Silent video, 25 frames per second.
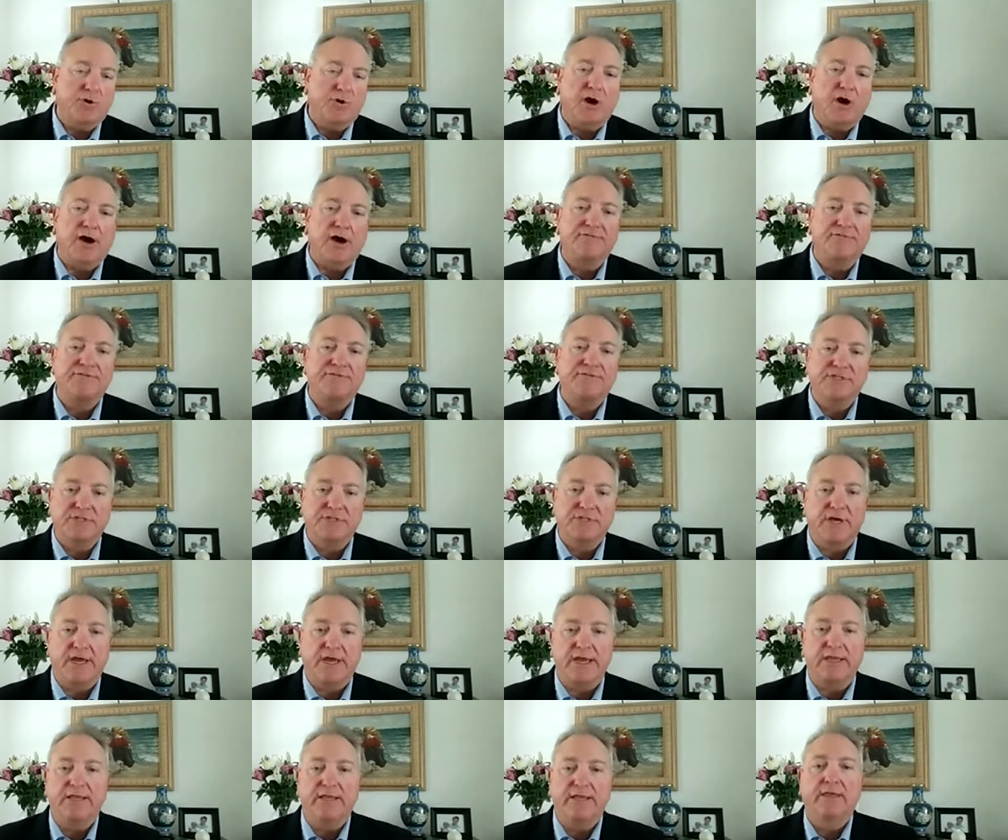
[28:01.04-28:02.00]
an off
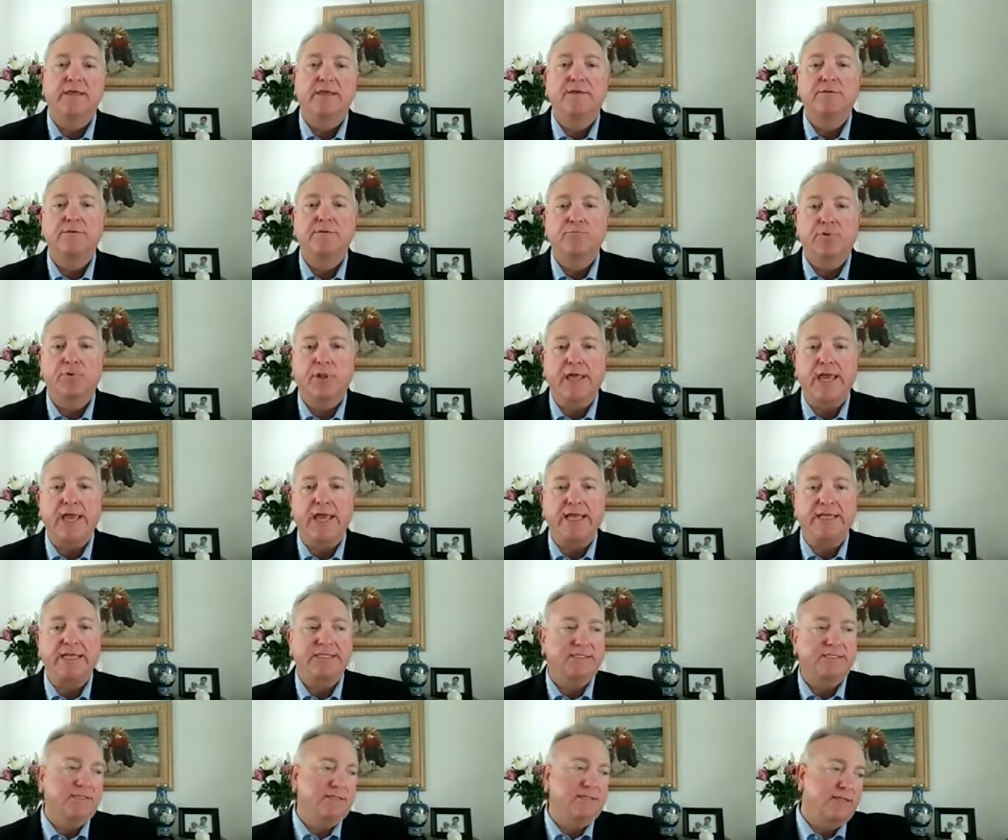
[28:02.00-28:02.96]
site
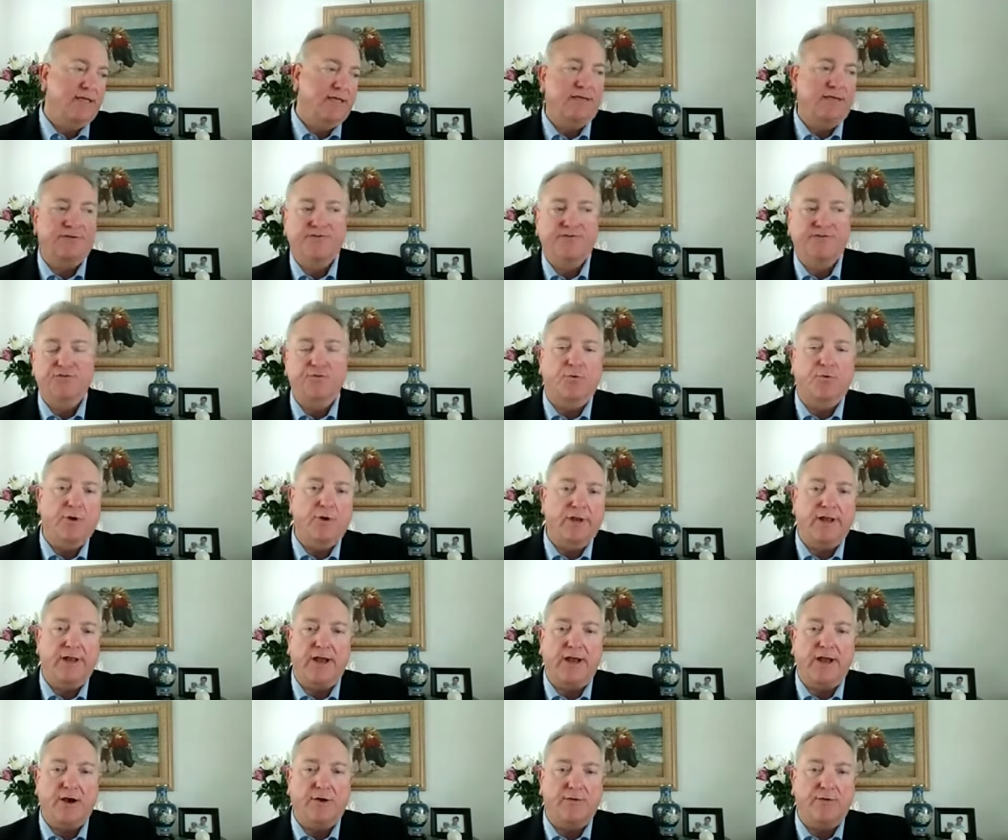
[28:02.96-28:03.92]
place, they sort it
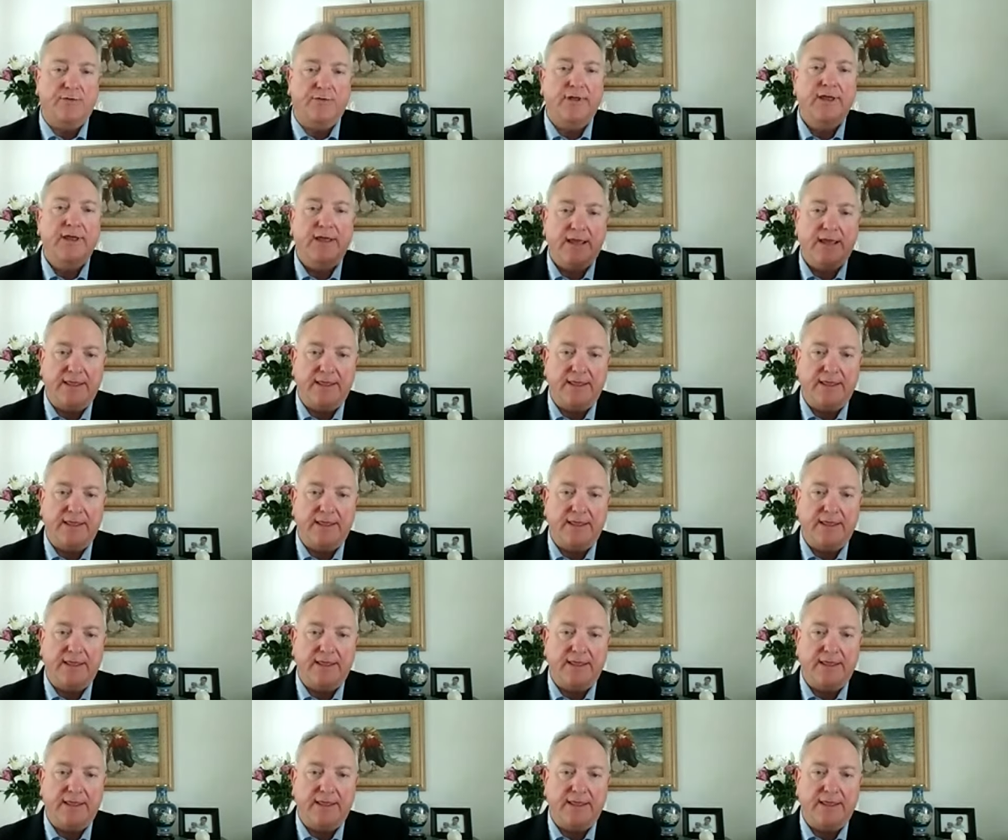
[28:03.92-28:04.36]
out, mm.